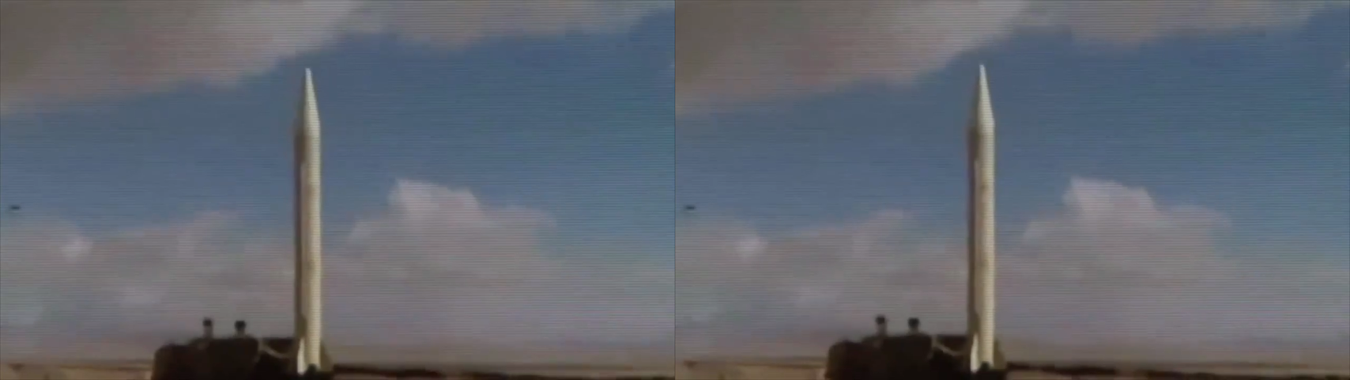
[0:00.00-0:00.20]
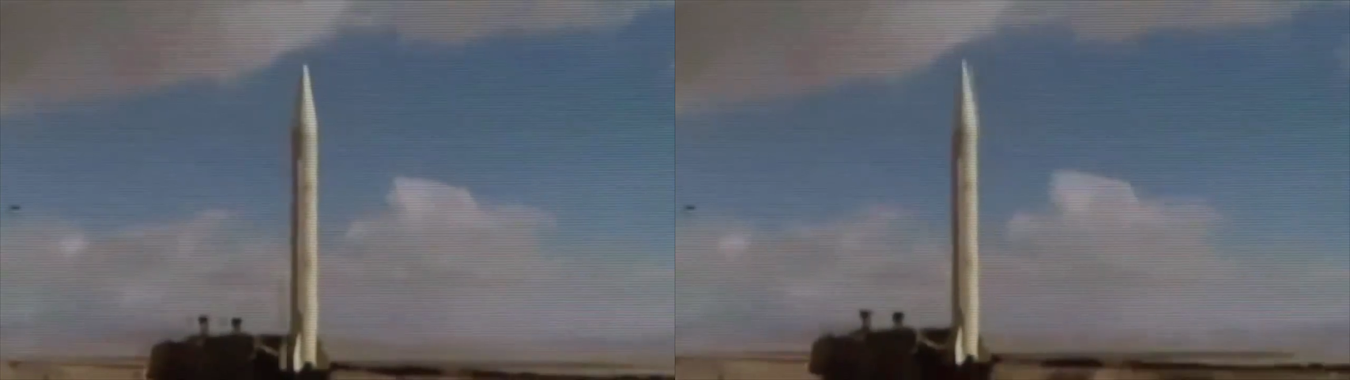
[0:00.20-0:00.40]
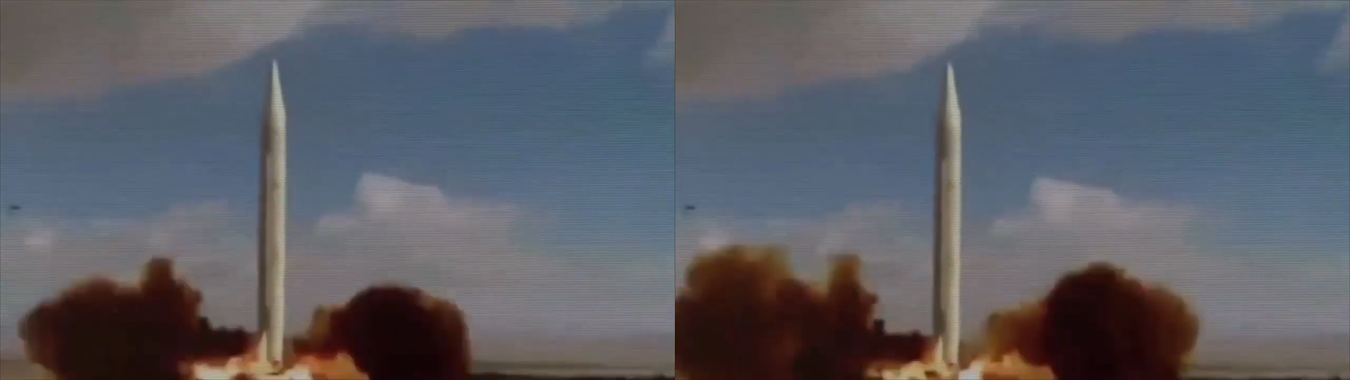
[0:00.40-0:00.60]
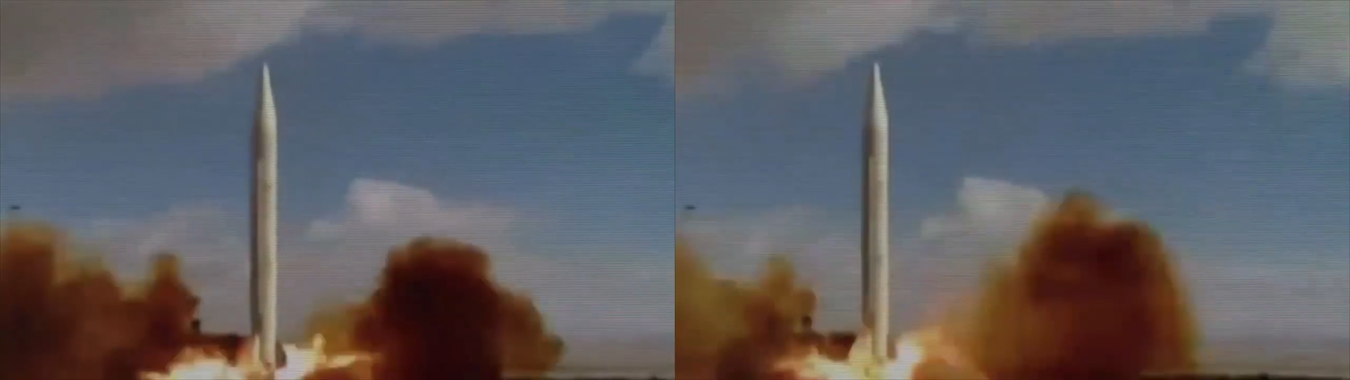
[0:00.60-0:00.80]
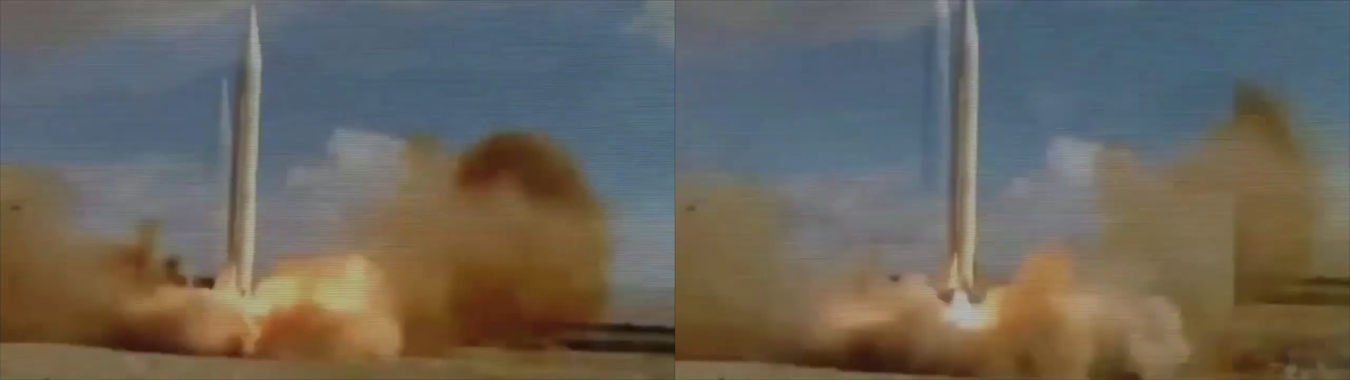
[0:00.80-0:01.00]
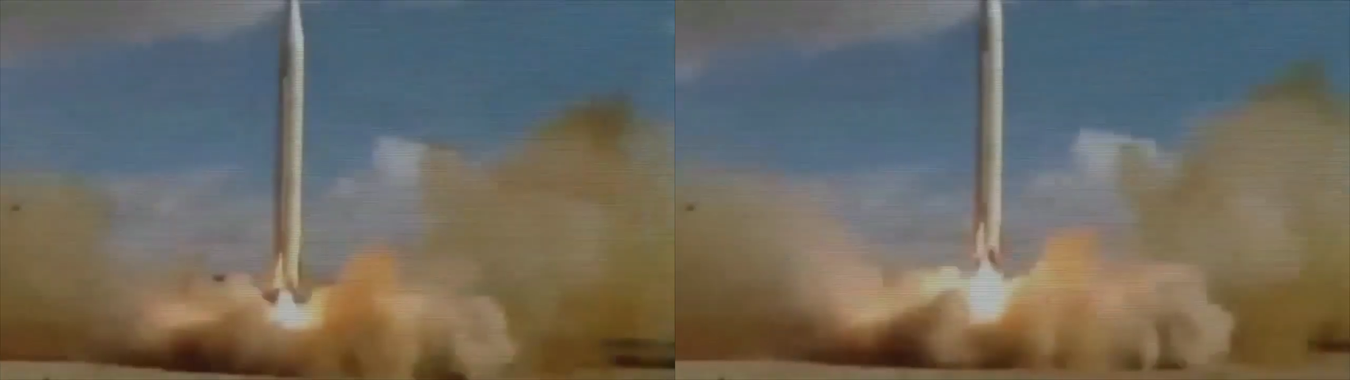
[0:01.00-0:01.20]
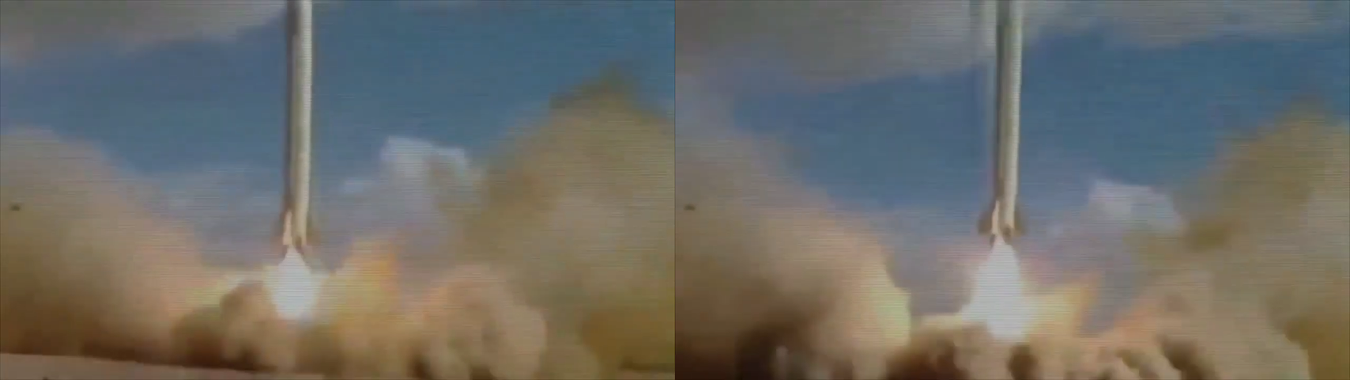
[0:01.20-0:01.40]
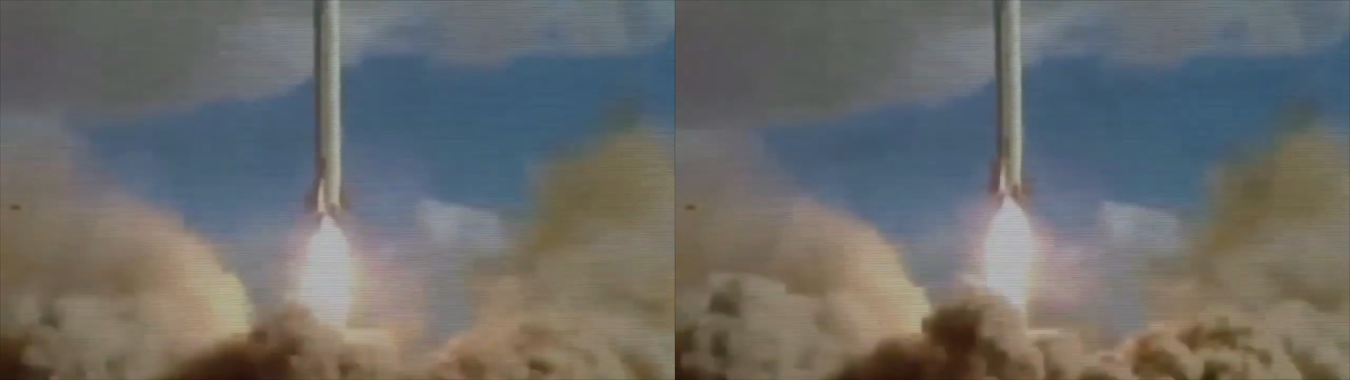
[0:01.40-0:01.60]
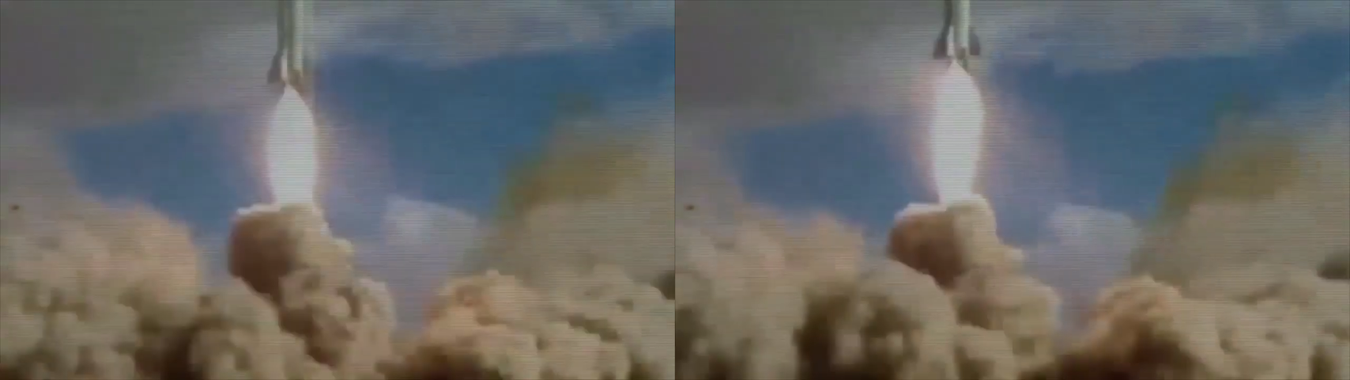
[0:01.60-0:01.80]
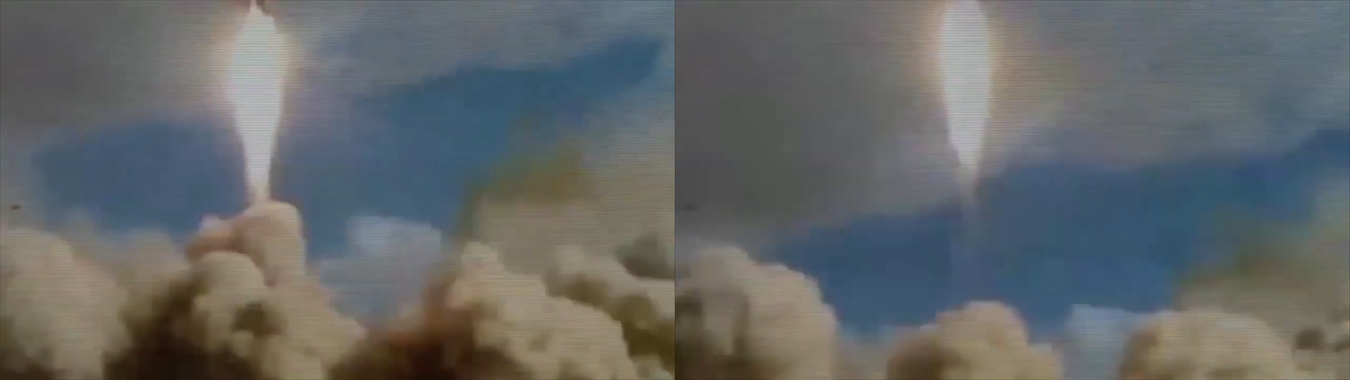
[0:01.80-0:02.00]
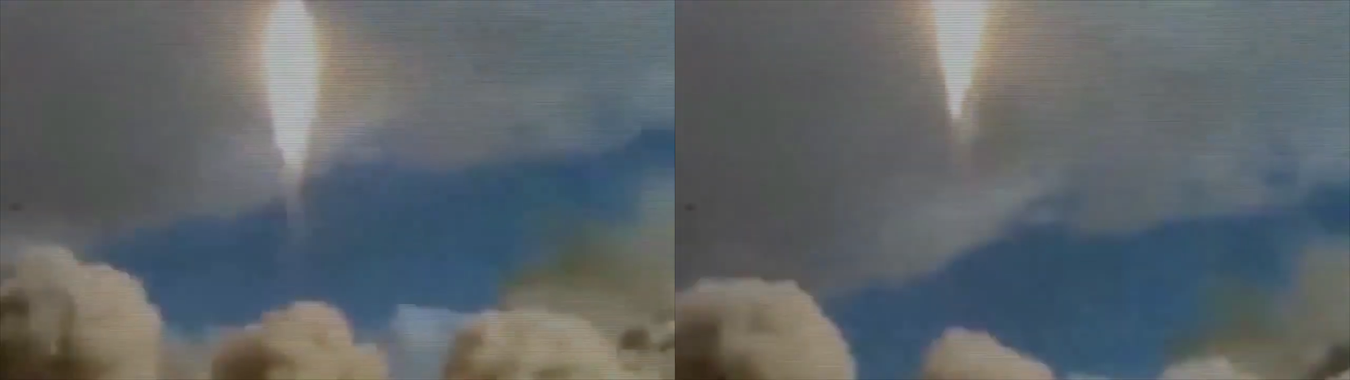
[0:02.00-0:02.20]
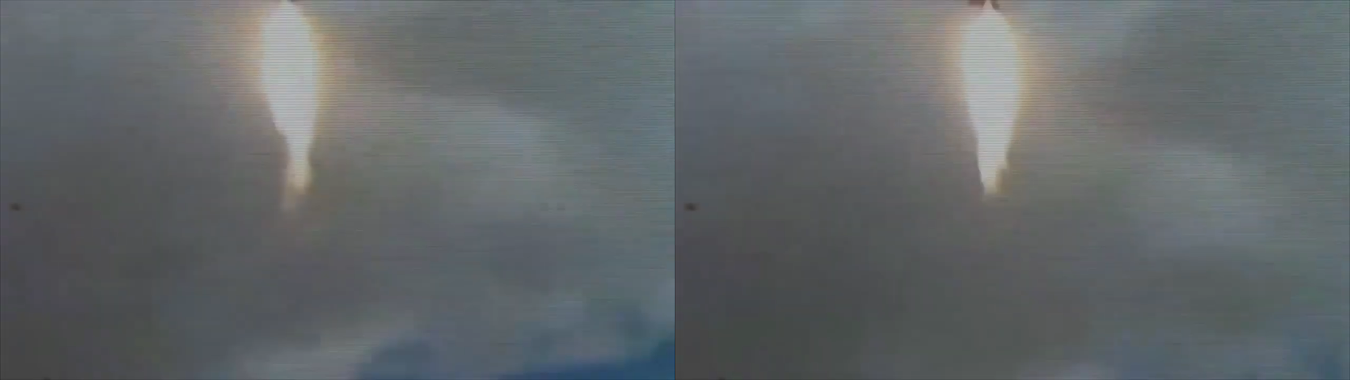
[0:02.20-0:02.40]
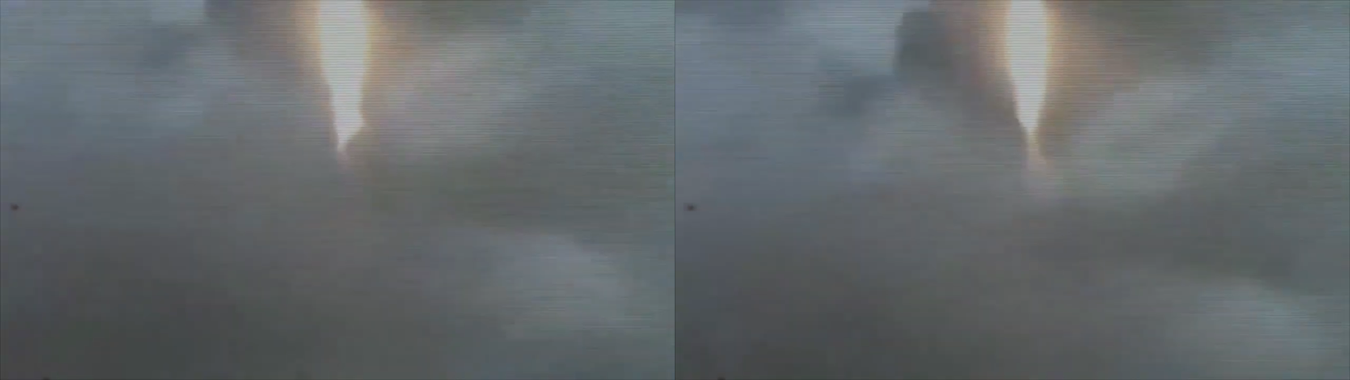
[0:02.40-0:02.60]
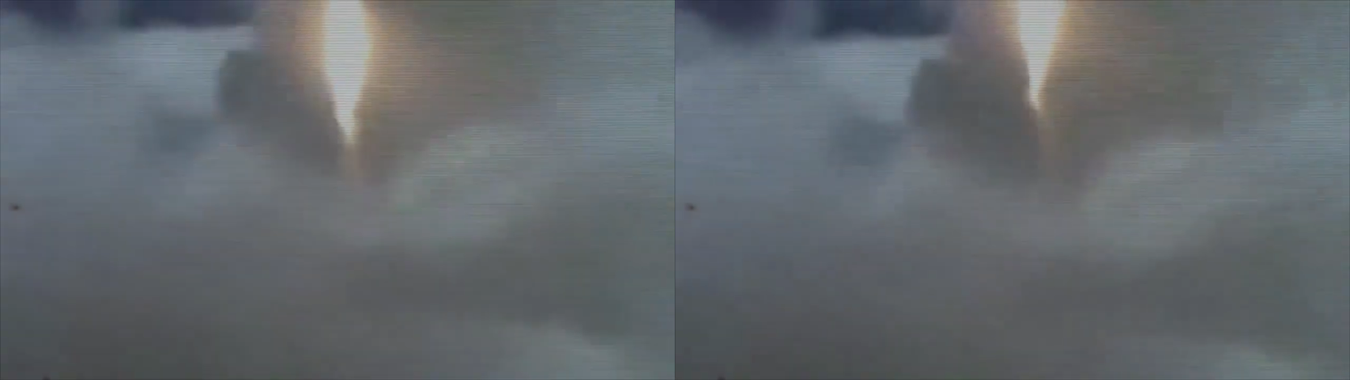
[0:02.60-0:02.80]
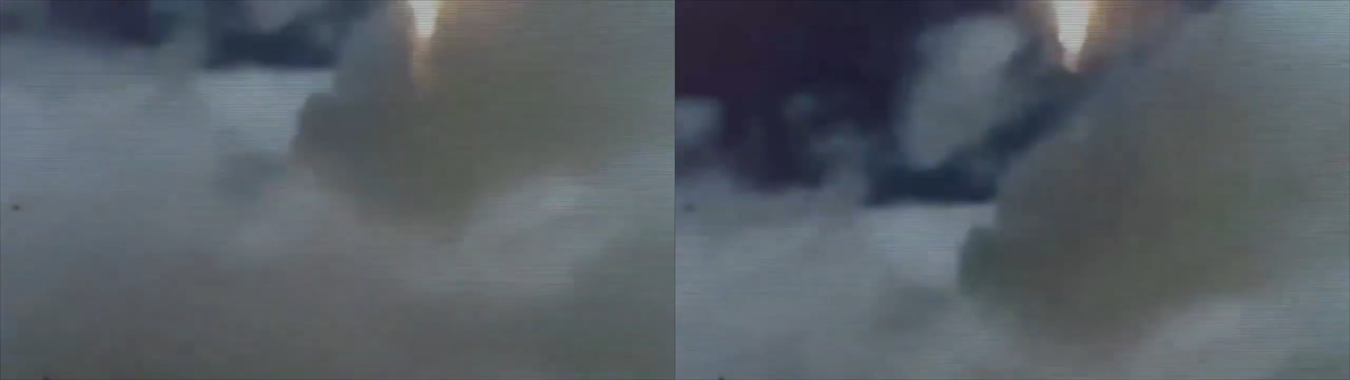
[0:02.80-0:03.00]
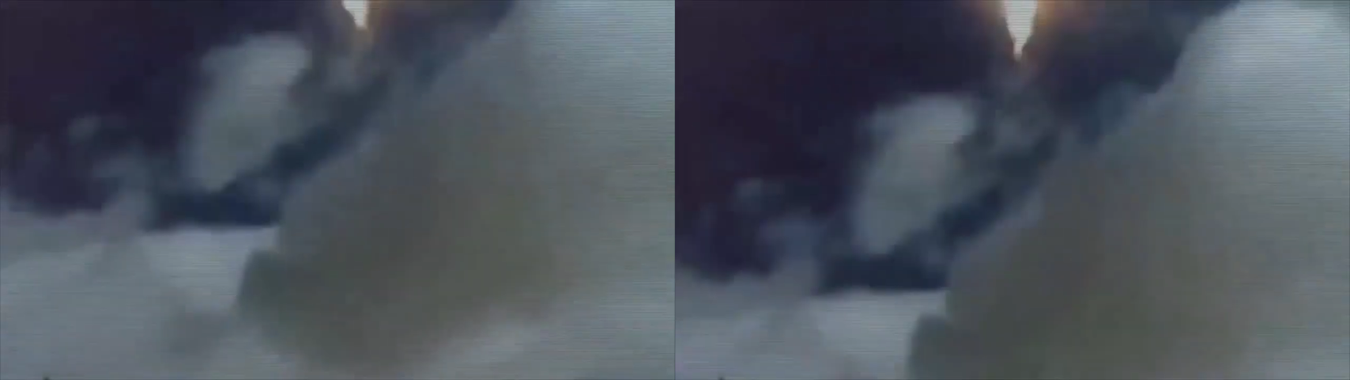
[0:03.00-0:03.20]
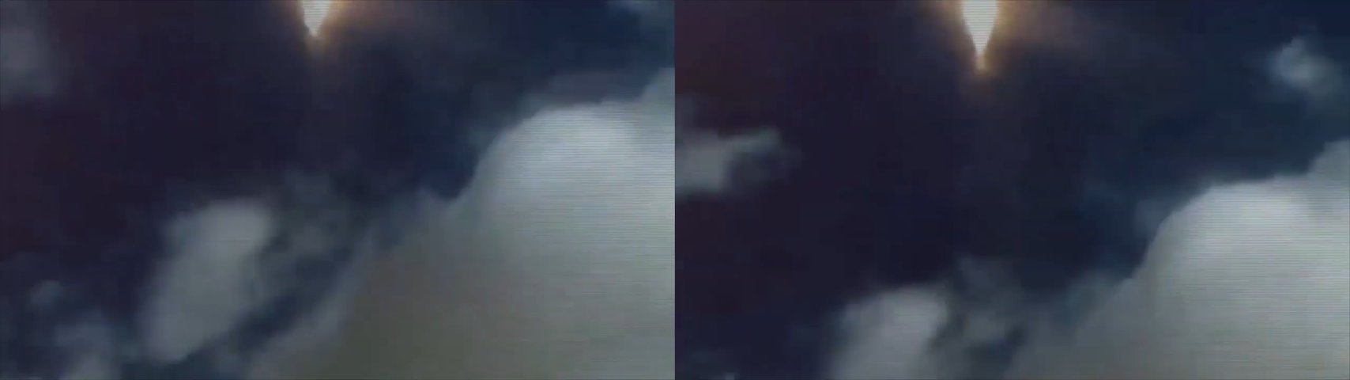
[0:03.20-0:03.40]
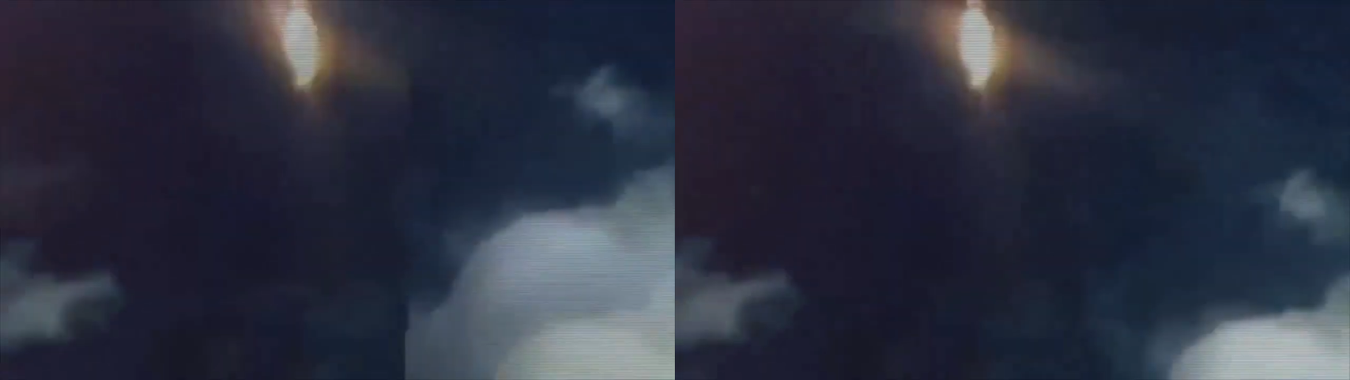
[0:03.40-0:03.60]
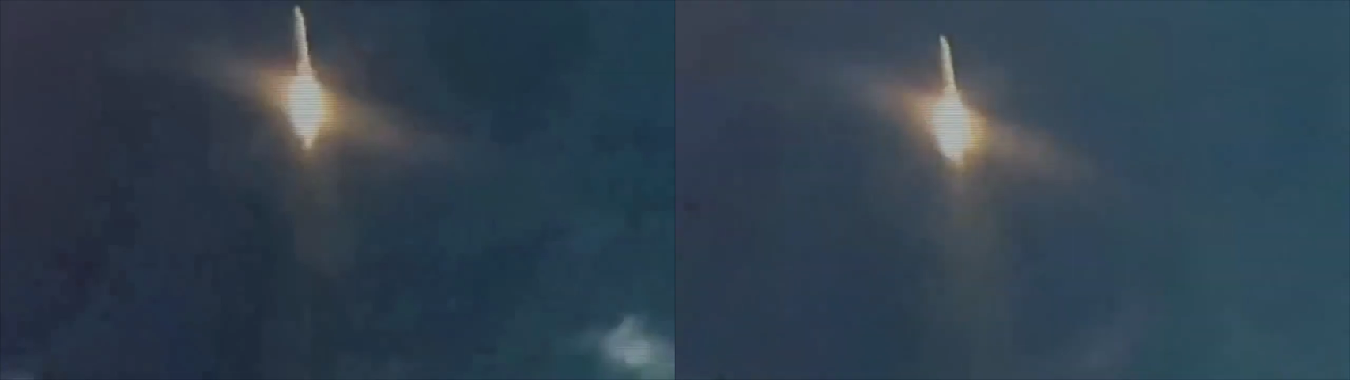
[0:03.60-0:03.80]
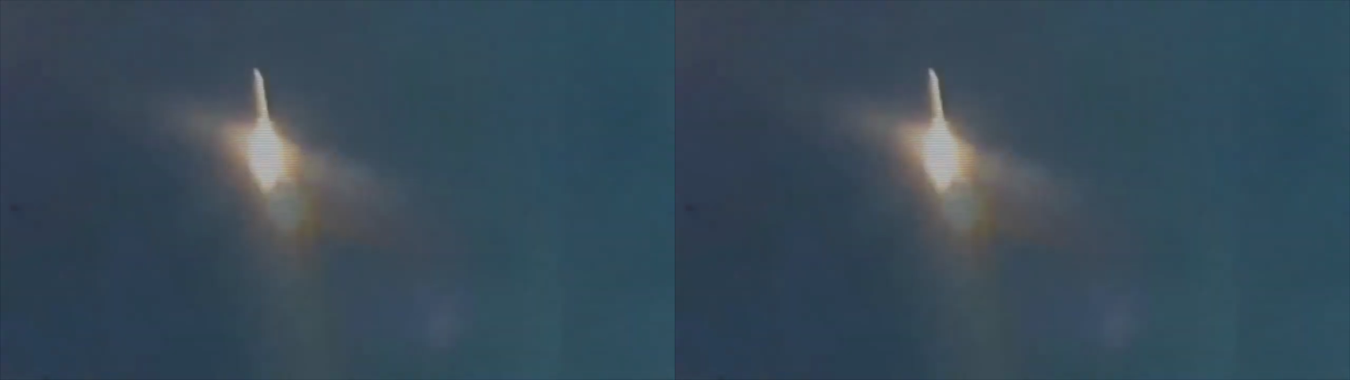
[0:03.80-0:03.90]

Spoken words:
Nobody's mouth can be seen.